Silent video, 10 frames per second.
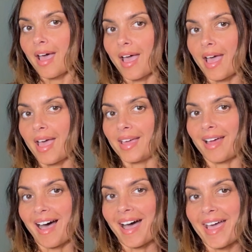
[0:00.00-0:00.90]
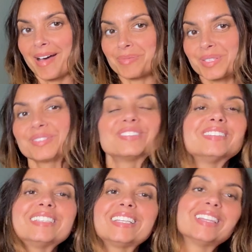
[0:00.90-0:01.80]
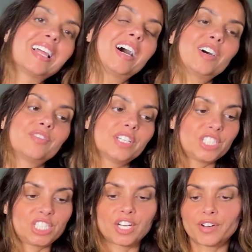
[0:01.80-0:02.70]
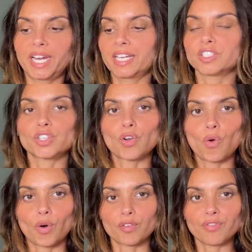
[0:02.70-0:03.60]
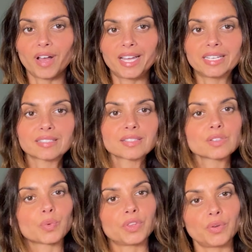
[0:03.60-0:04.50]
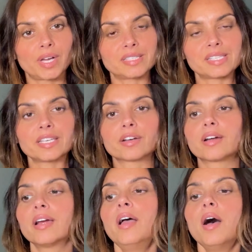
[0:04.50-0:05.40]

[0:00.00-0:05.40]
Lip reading: And I absolutely love sharing decor finds with you guys here.